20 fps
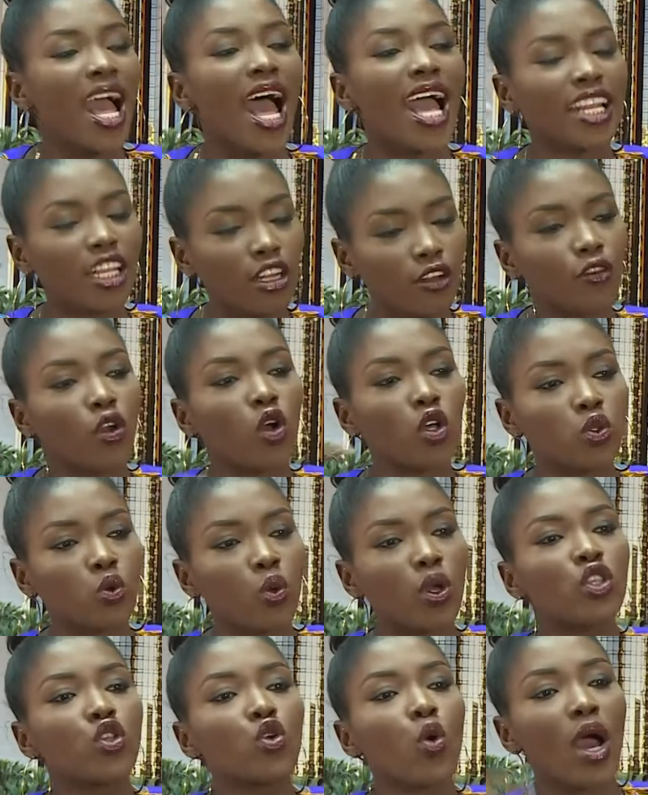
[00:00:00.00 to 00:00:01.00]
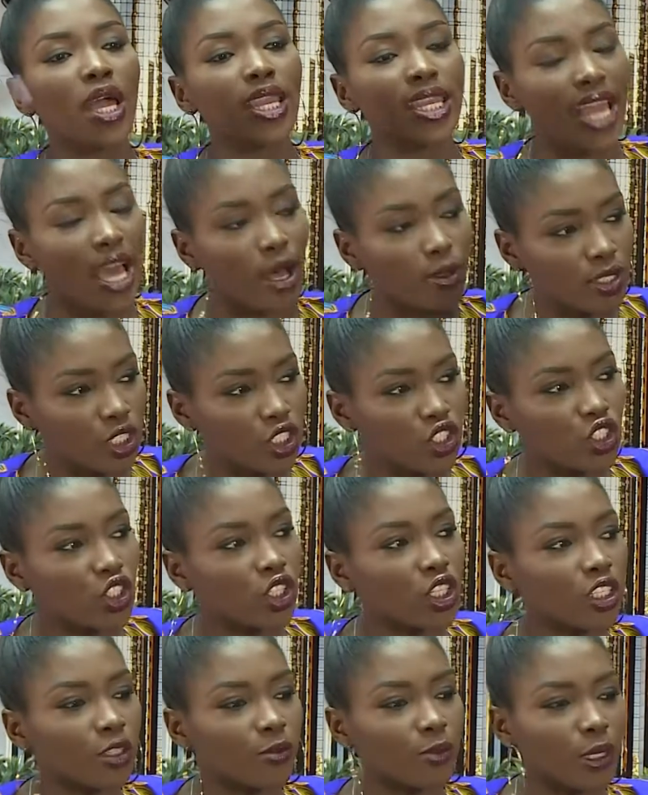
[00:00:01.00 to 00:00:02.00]
And then, of course, when you are now
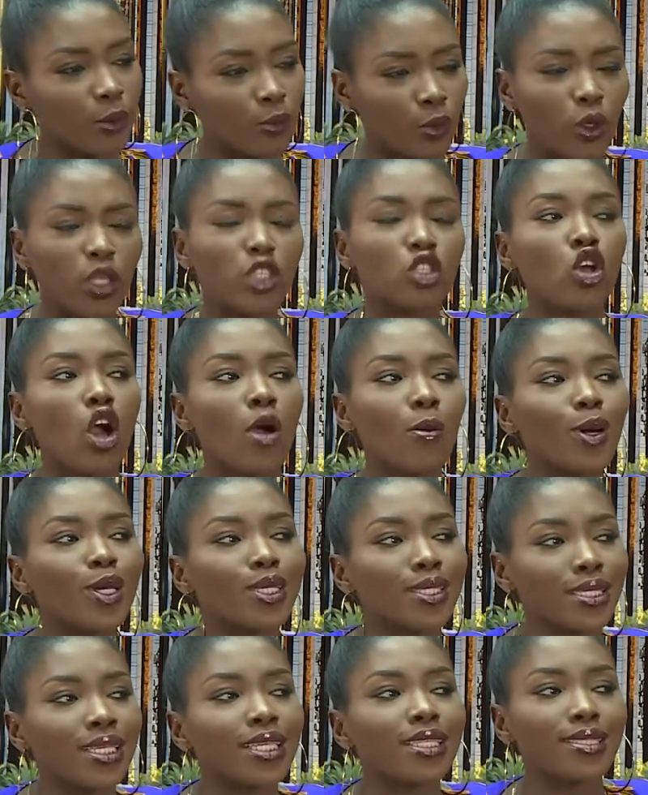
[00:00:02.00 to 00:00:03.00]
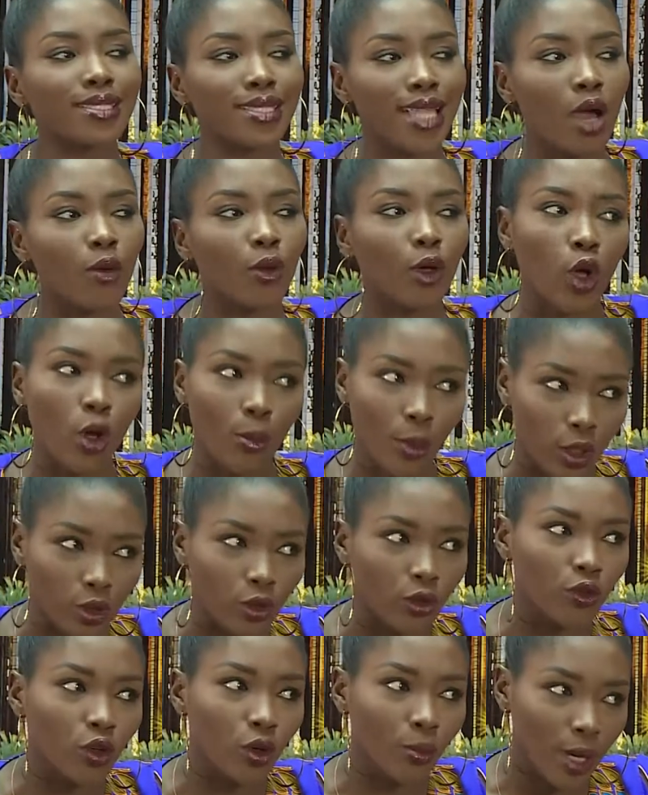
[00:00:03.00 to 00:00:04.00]
teaching other people, it's common sense now will come
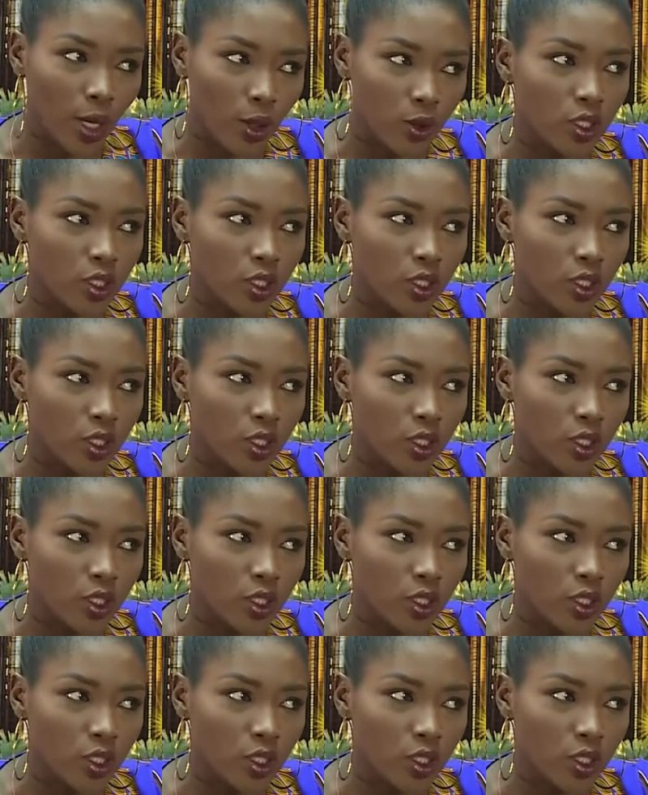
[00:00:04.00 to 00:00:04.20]
out of your mouth.